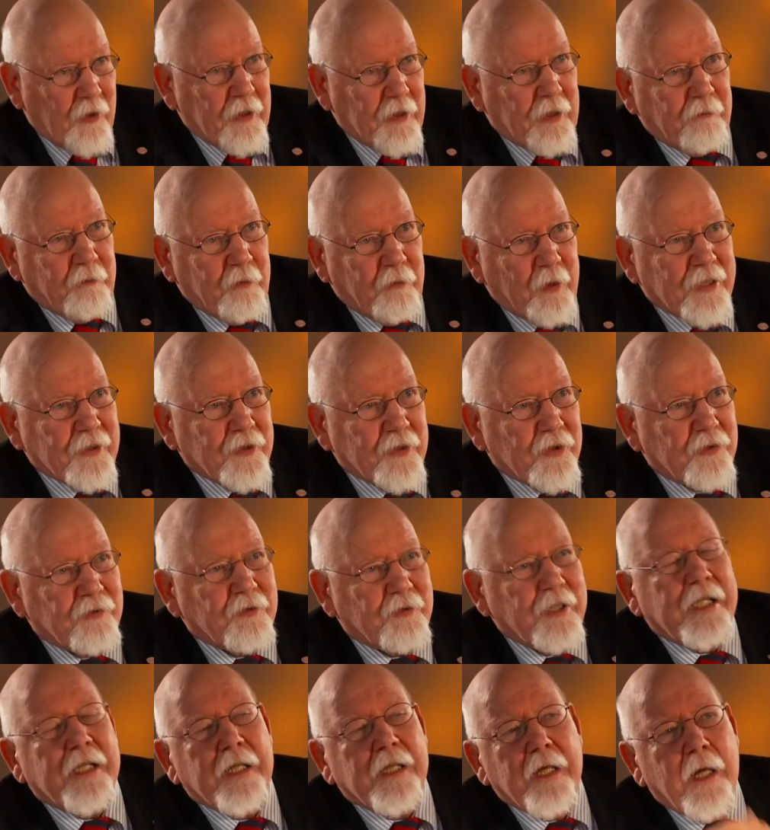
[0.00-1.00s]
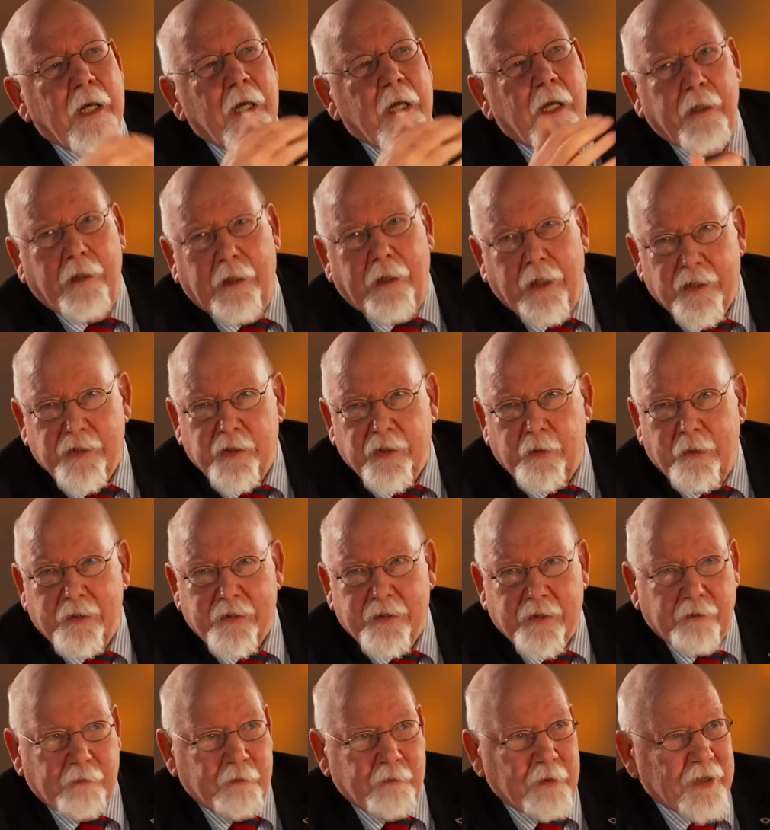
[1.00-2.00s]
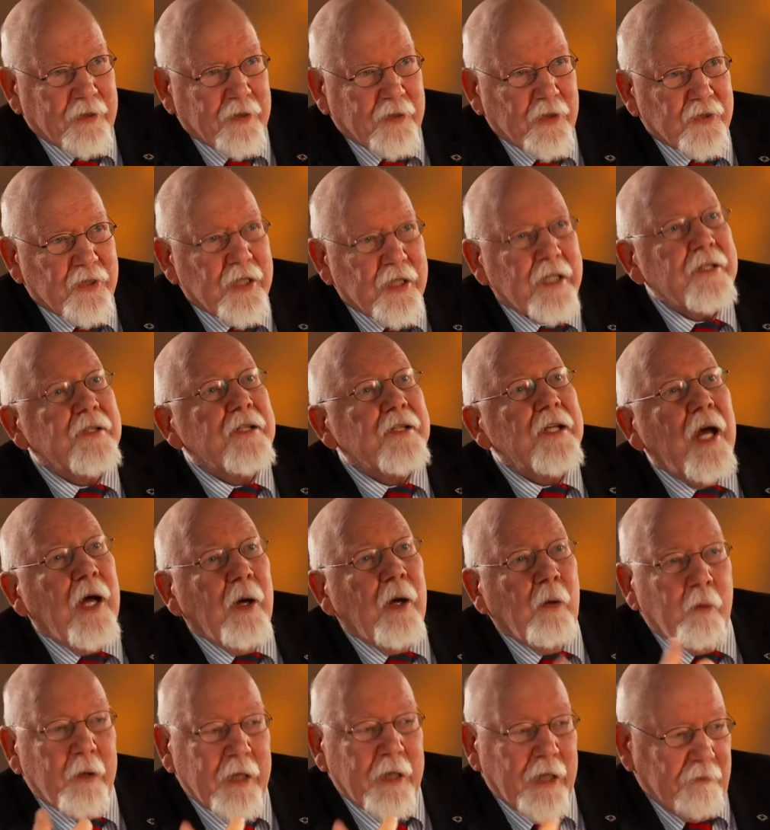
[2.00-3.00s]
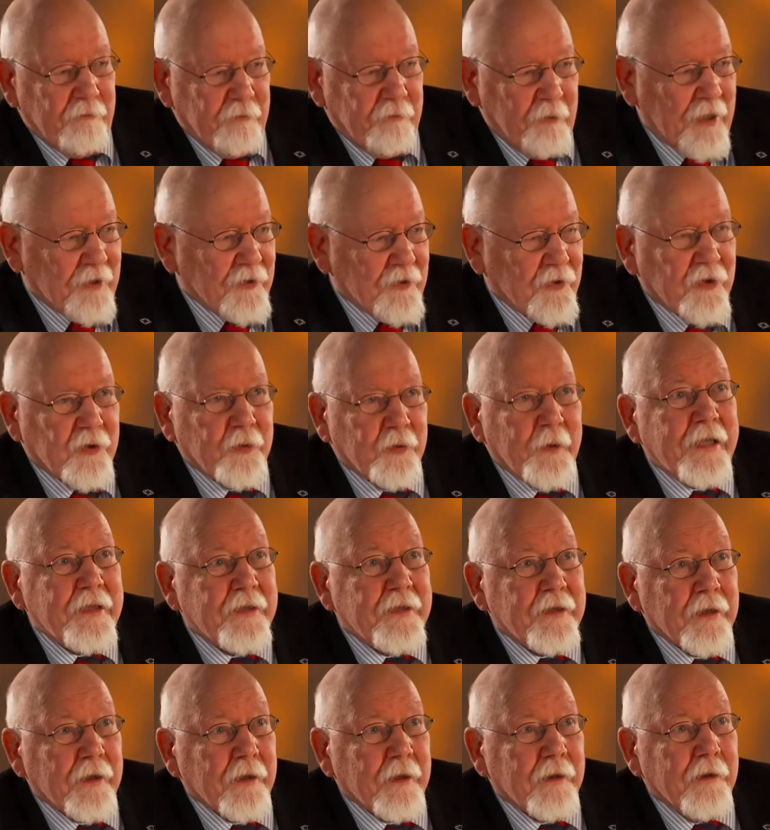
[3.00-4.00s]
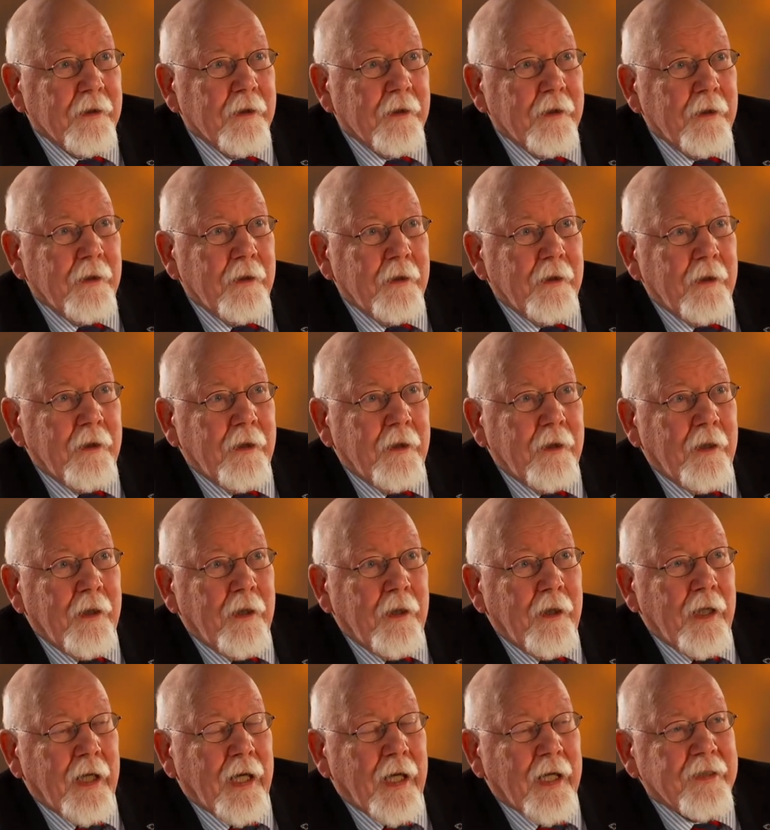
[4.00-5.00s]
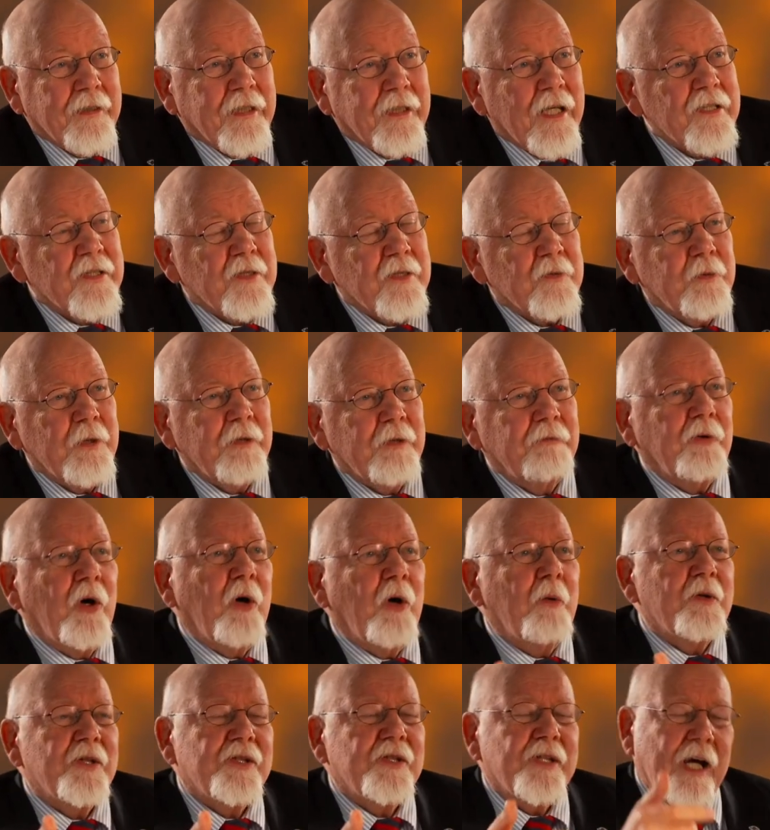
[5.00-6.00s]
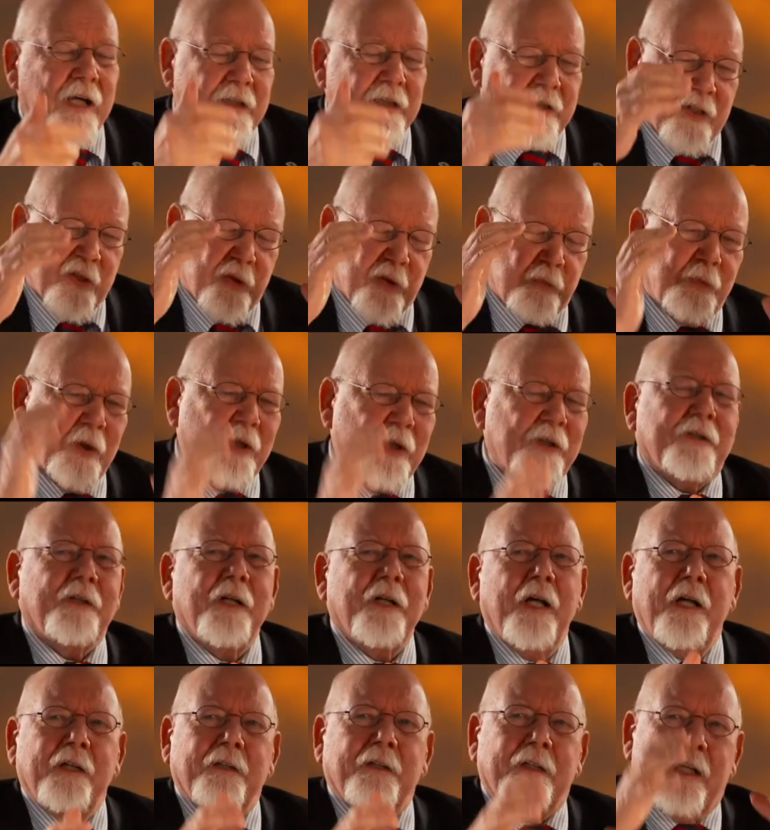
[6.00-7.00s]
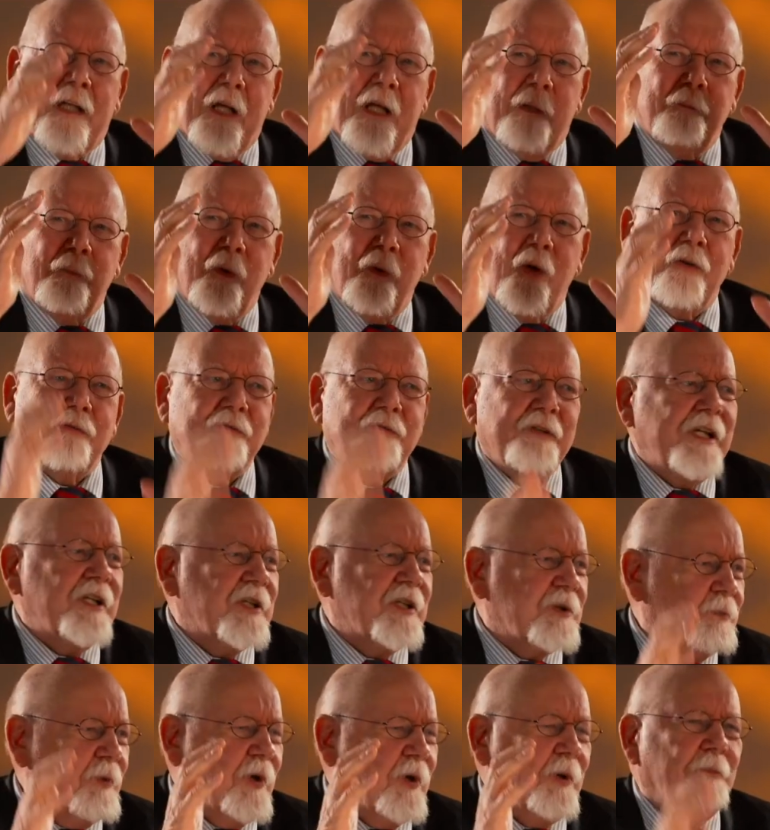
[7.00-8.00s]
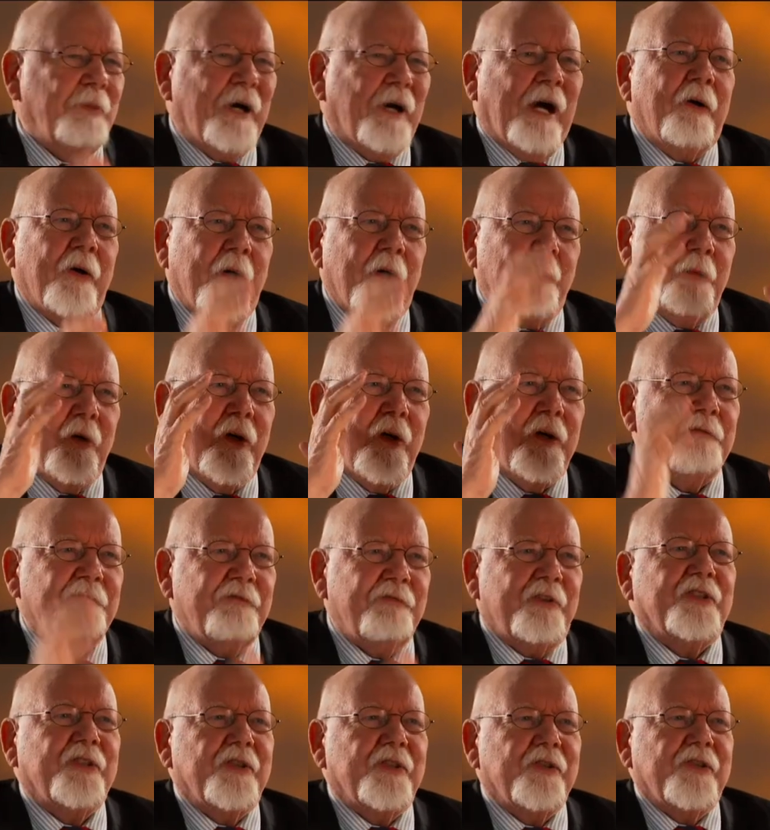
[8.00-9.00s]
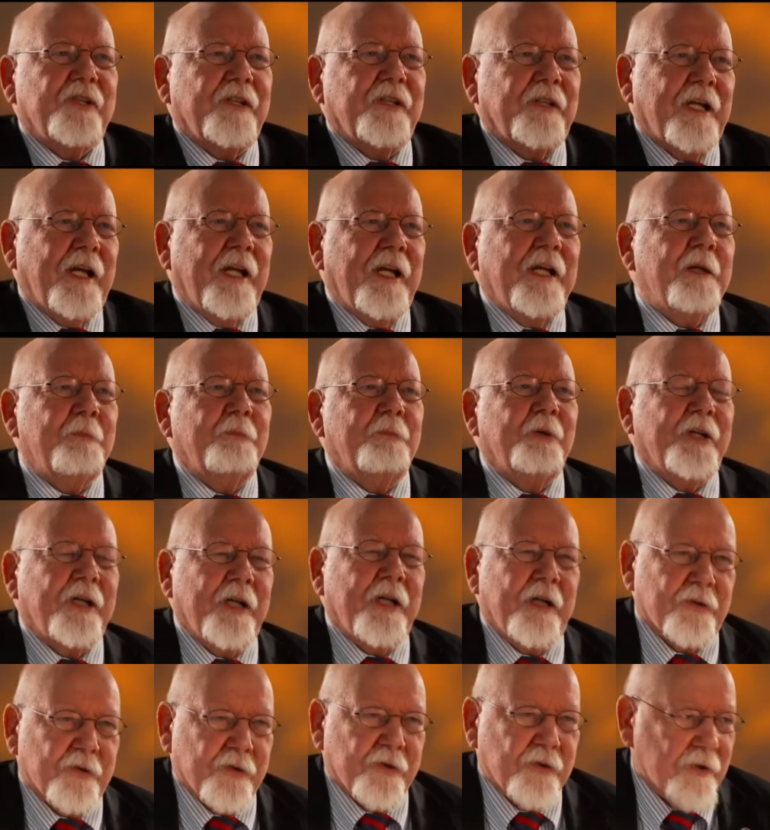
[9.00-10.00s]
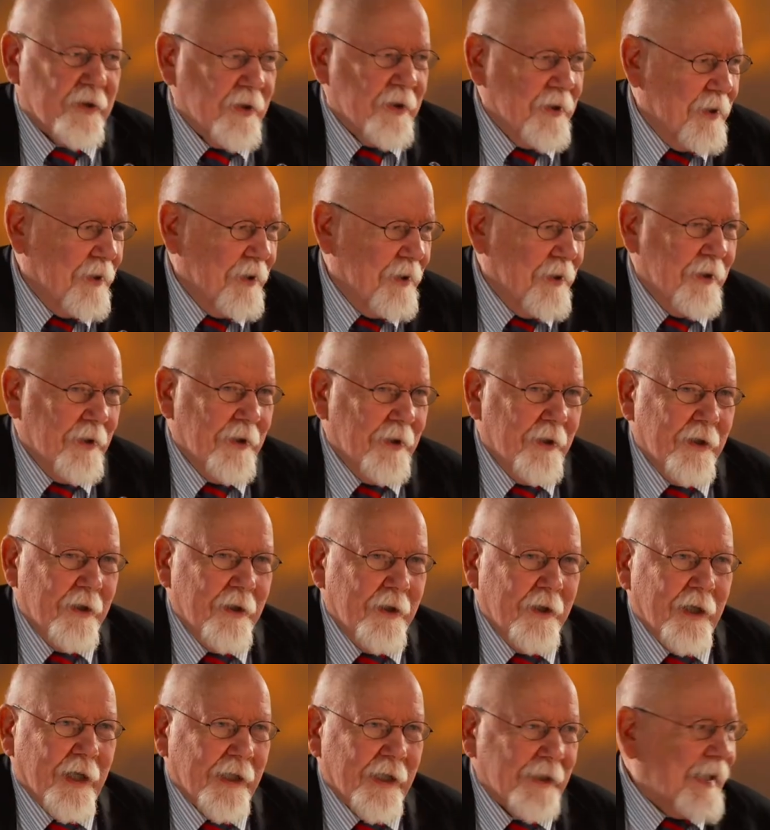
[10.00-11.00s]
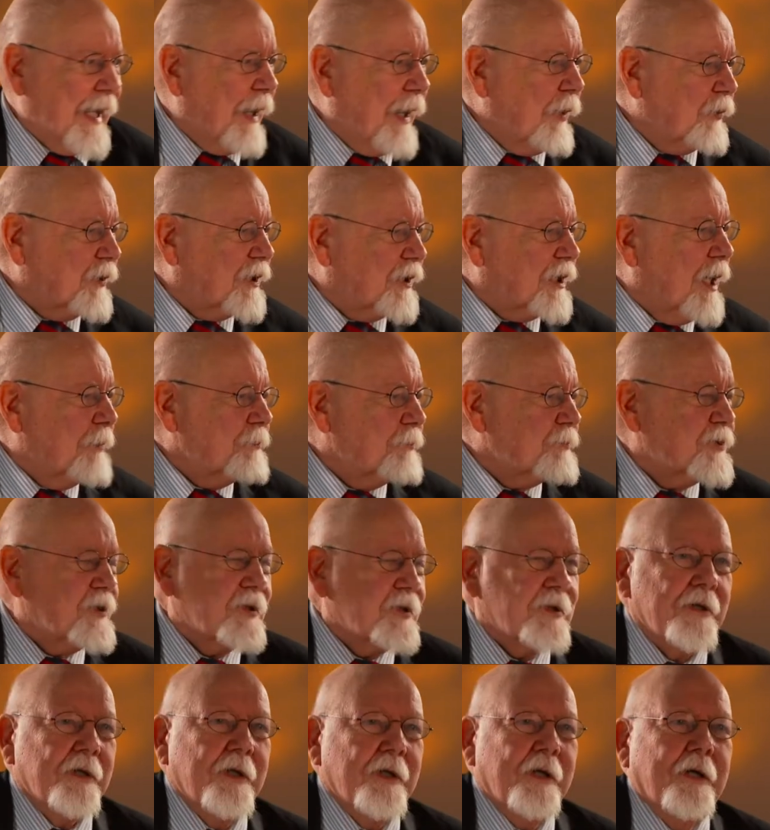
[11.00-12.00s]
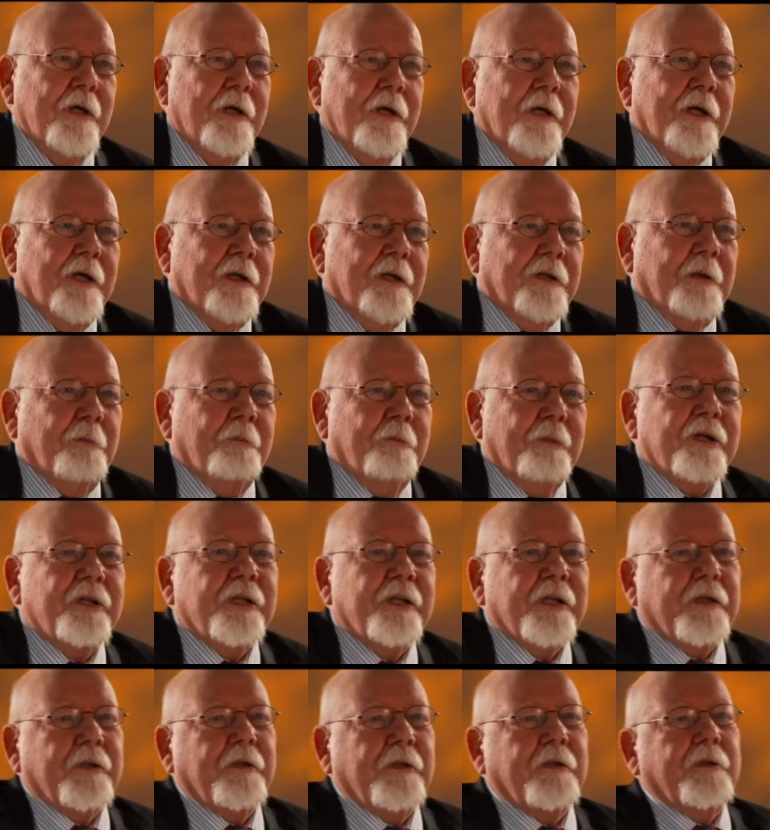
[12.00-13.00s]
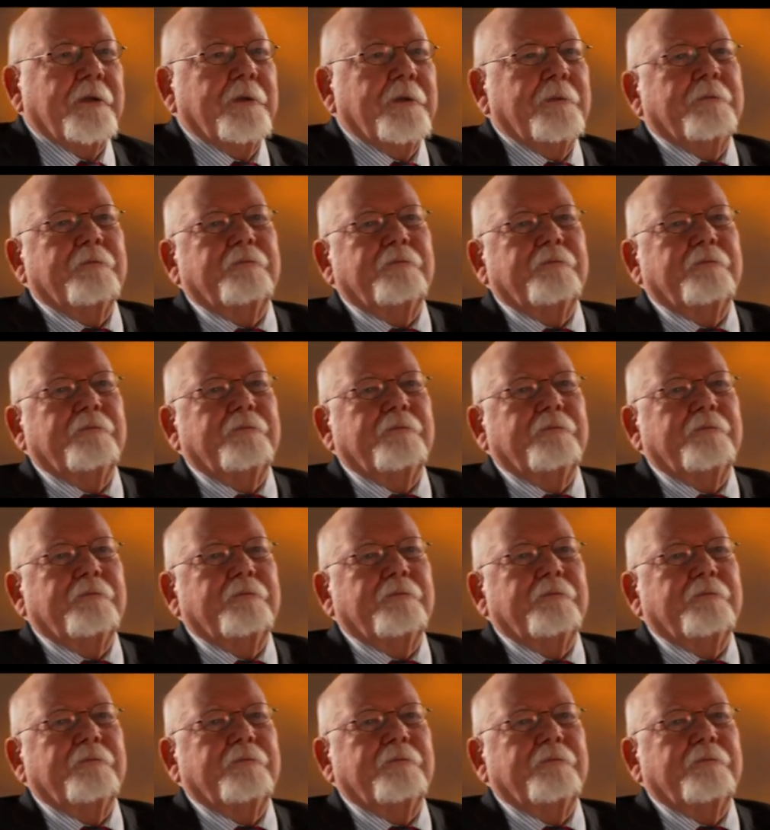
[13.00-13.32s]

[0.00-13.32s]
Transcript: have 1 to 3, larger ones have 1 to 6, we have 1 to 20. And thus, we've always had a spot that had more reach, more power, more efficiency than anybody else. And now comes miracle,